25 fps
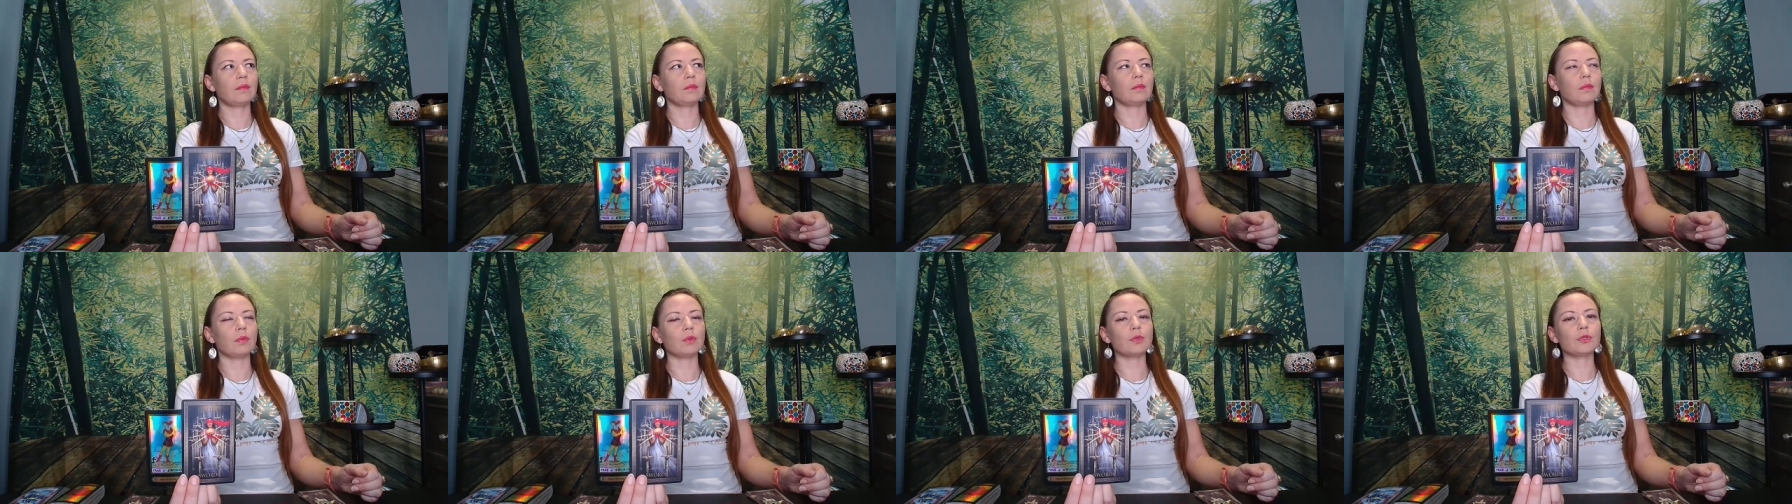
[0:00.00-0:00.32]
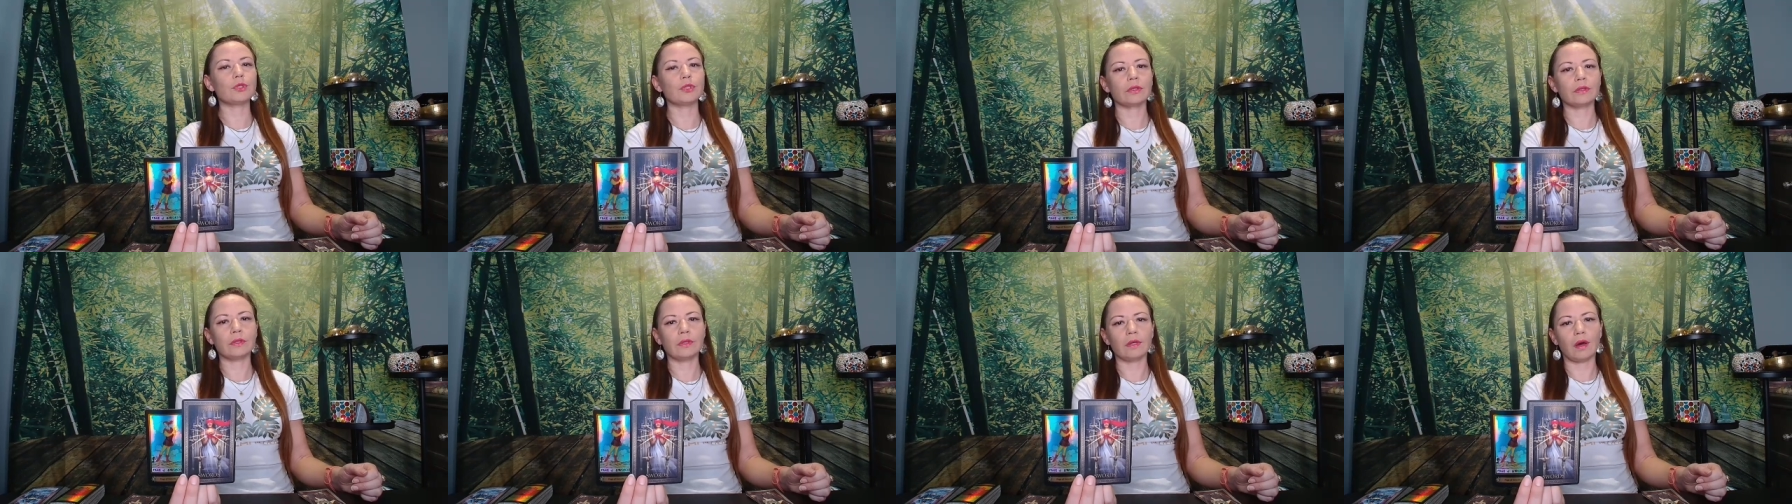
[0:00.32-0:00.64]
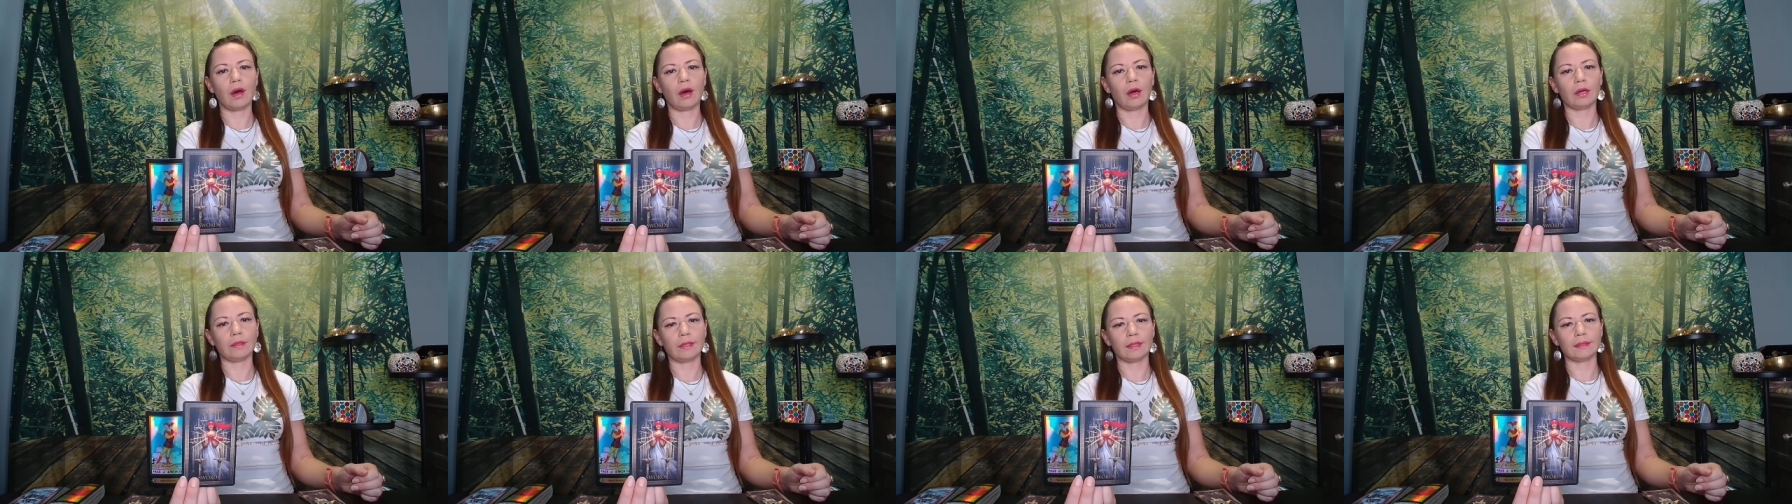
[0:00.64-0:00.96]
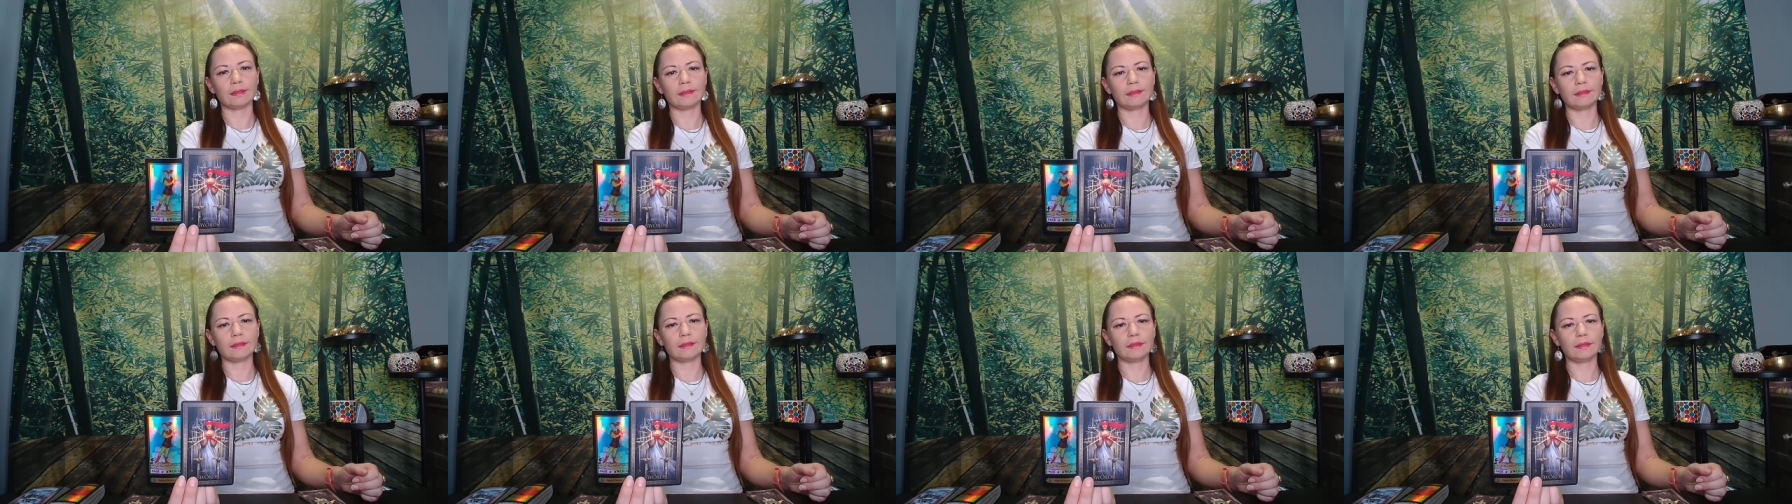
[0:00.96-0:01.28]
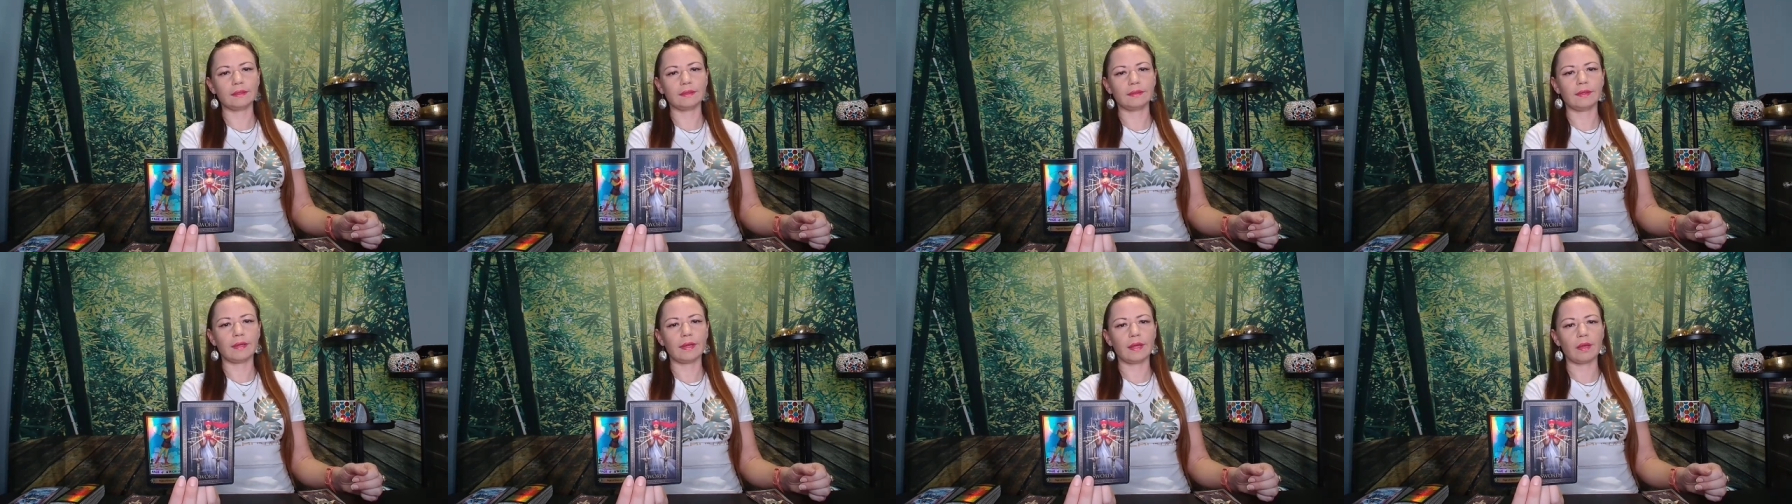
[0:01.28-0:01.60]
brutally honest
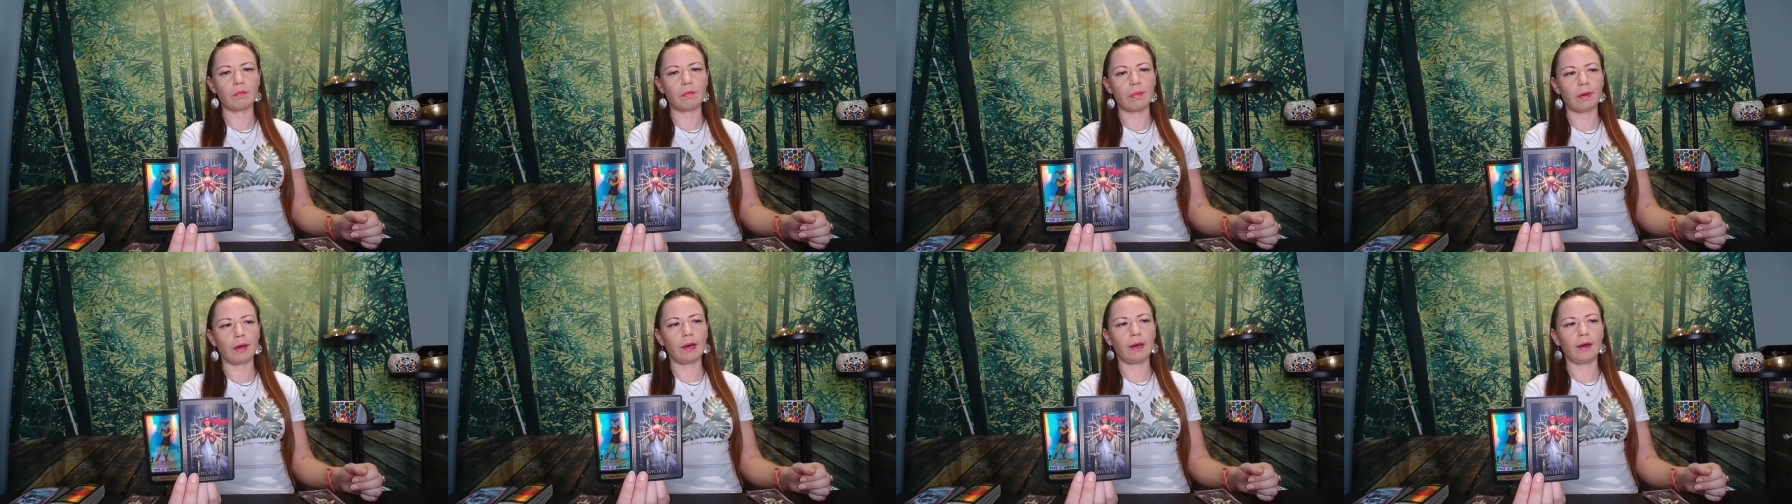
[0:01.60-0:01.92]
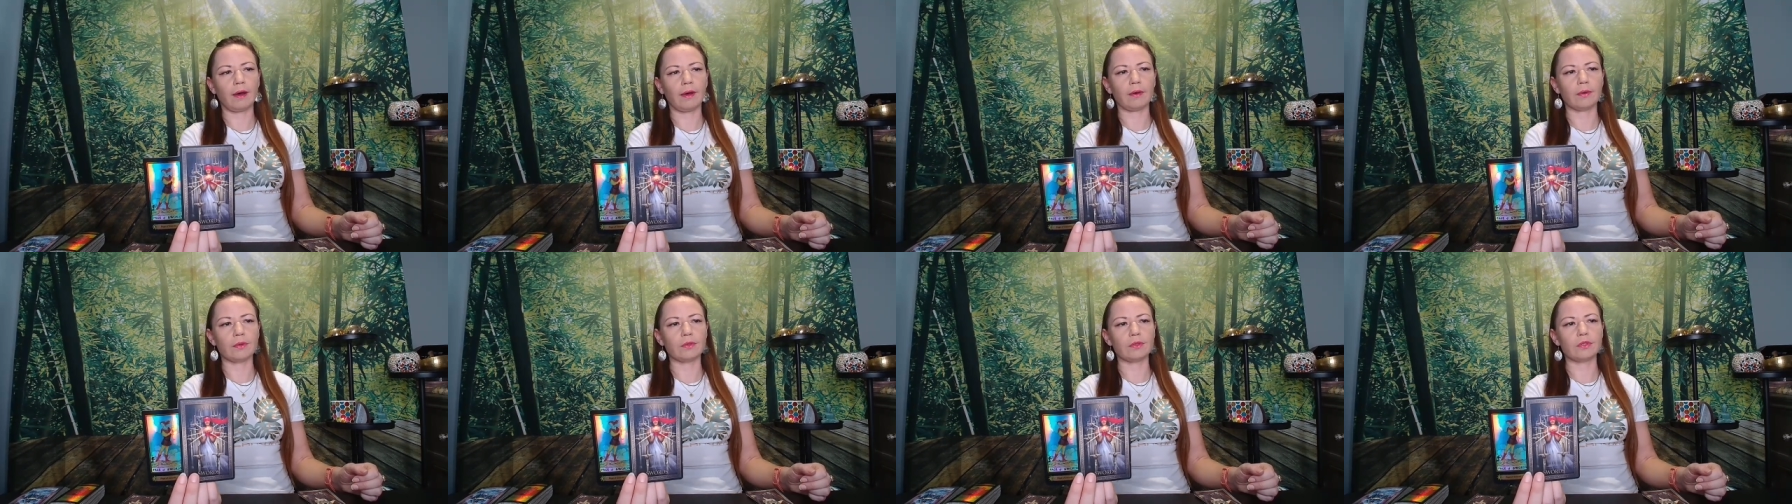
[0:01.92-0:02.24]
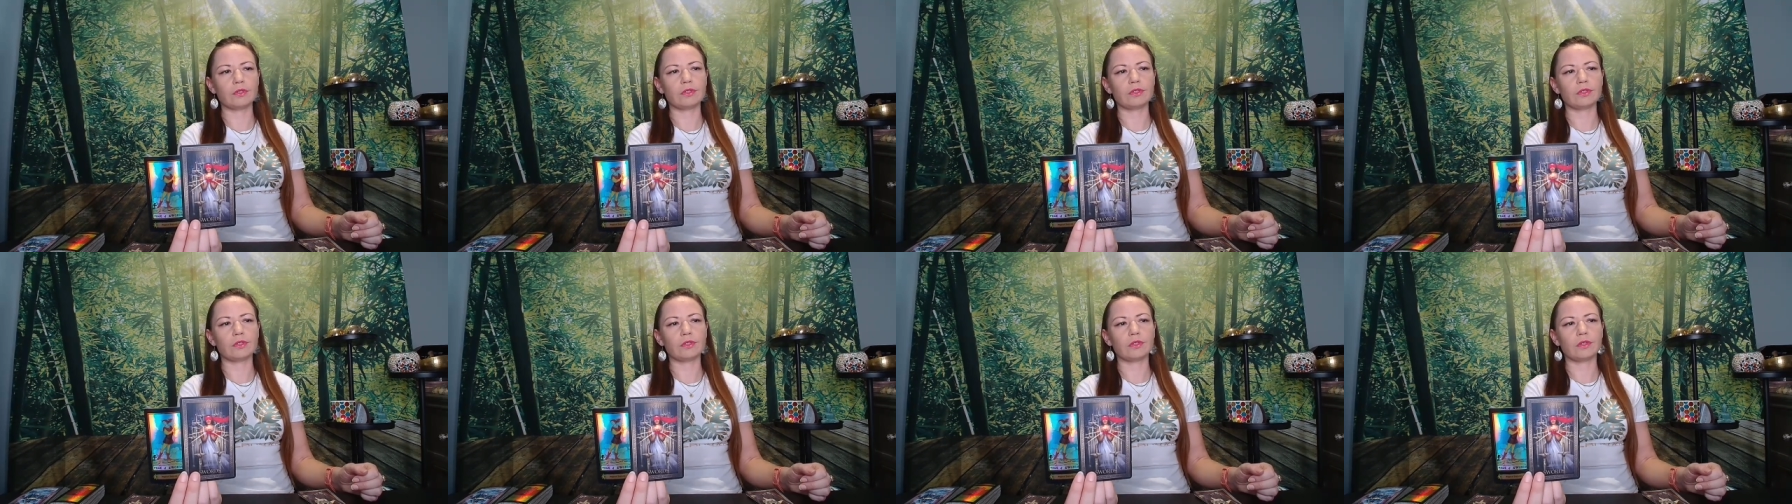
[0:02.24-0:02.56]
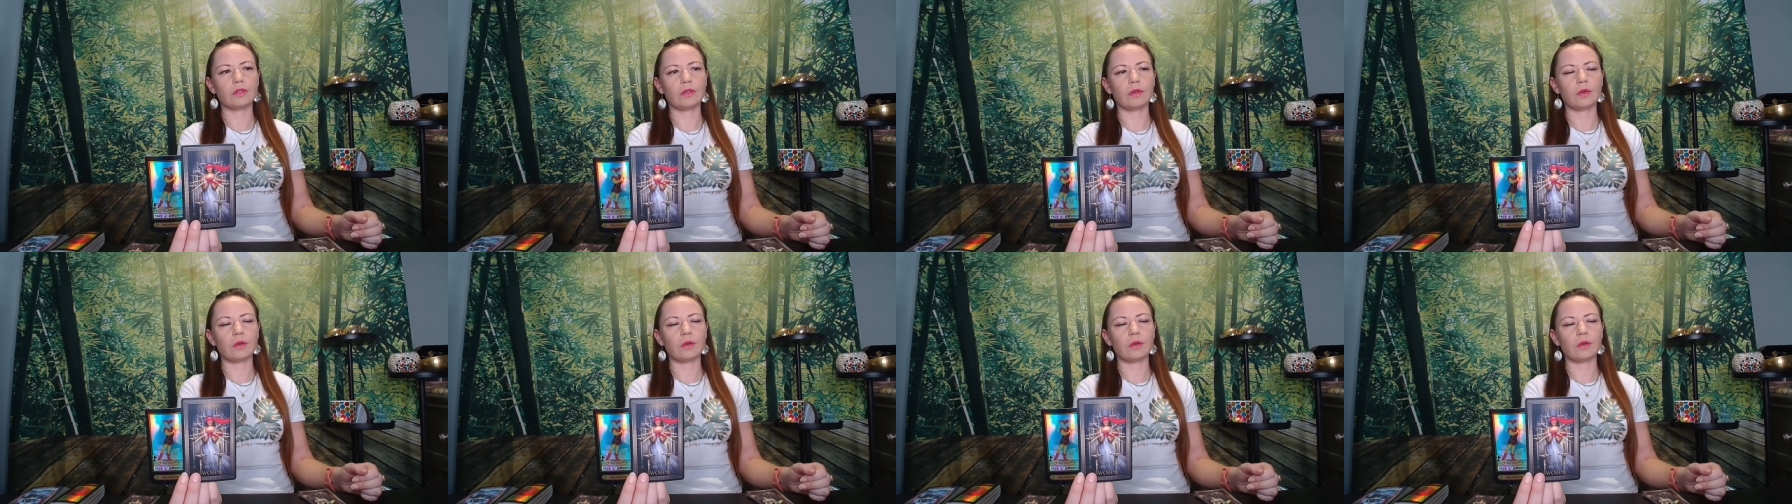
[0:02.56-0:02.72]
about